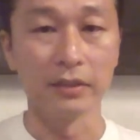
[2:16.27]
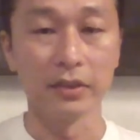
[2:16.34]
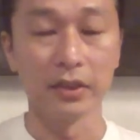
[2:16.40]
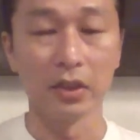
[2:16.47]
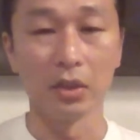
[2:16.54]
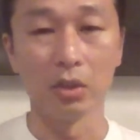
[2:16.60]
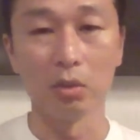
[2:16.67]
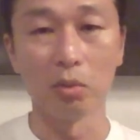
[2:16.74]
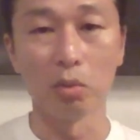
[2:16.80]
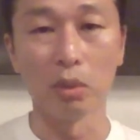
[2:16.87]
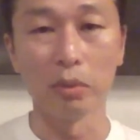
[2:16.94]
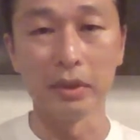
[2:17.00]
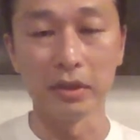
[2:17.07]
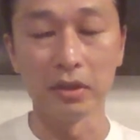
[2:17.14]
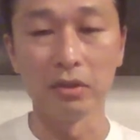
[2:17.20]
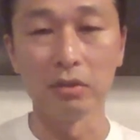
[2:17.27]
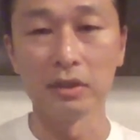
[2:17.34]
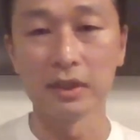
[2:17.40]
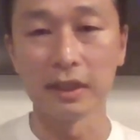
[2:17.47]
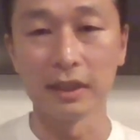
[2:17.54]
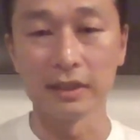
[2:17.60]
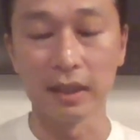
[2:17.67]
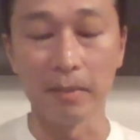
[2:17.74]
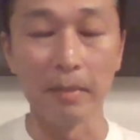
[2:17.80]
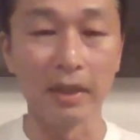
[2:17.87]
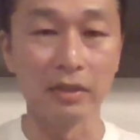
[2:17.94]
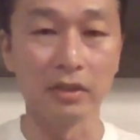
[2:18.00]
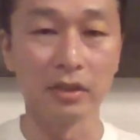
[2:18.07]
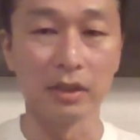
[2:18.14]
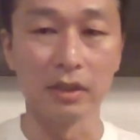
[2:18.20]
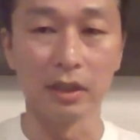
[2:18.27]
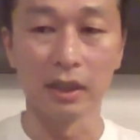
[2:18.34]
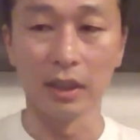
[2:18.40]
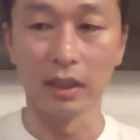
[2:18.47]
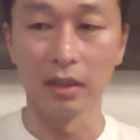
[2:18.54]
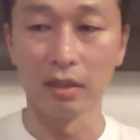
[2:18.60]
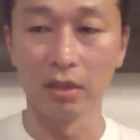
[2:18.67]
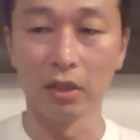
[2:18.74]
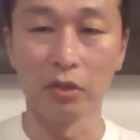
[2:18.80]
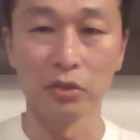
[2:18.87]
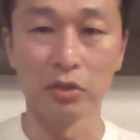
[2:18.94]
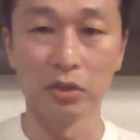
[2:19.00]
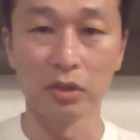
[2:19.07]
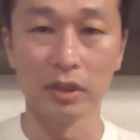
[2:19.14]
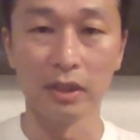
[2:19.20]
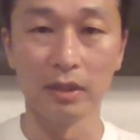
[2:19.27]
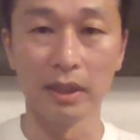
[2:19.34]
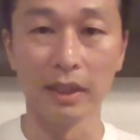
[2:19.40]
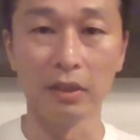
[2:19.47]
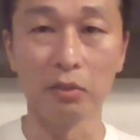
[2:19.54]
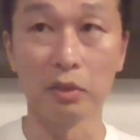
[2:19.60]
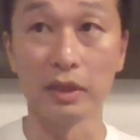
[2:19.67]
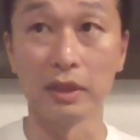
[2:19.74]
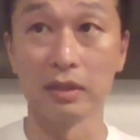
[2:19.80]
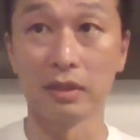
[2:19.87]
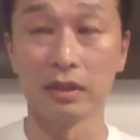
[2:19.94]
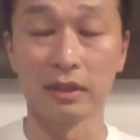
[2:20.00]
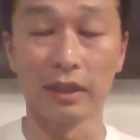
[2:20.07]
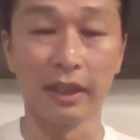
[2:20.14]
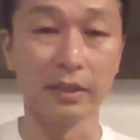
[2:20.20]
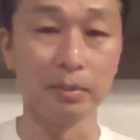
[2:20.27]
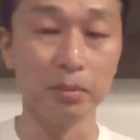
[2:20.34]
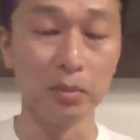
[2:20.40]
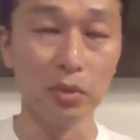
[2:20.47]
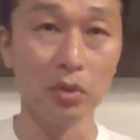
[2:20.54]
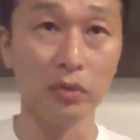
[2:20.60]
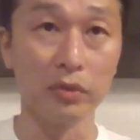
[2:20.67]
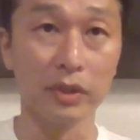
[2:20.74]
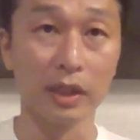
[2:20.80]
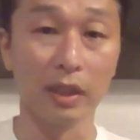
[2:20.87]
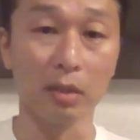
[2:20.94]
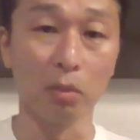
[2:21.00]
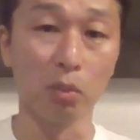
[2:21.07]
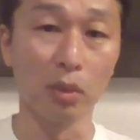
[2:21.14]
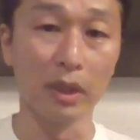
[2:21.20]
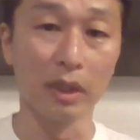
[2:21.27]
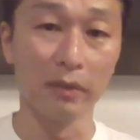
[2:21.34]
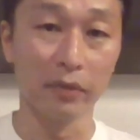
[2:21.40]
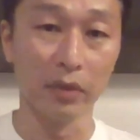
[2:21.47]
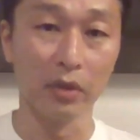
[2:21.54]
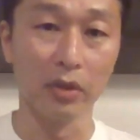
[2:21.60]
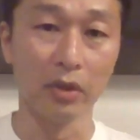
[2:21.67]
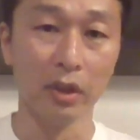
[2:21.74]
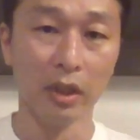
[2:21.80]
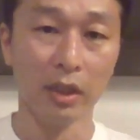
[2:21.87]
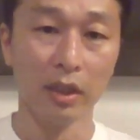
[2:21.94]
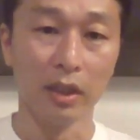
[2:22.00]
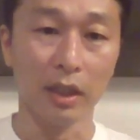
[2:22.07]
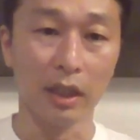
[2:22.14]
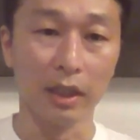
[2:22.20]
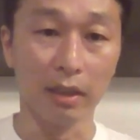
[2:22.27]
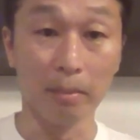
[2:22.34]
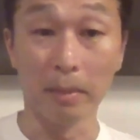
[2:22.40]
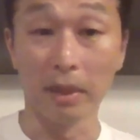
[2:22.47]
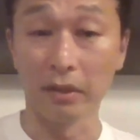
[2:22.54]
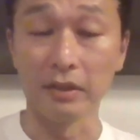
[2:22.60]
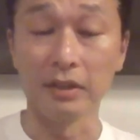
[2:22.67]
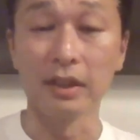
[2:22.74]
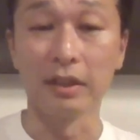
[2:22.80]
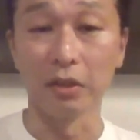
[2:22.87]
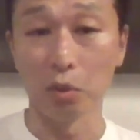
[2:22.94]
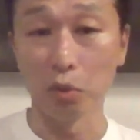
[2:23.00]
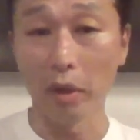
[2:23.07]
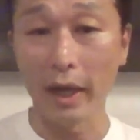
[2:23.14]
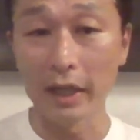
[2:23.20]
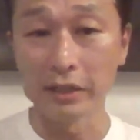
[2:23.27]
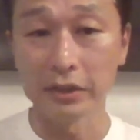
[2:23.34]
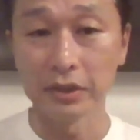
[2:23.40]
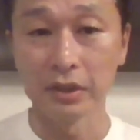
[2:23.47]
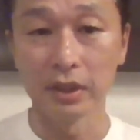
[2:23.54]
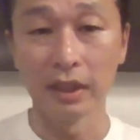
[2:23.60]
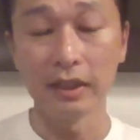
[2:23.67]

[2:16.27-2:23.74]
So what we do see, as I mentioned, larger and increased size moves whenever the markets tend to crash.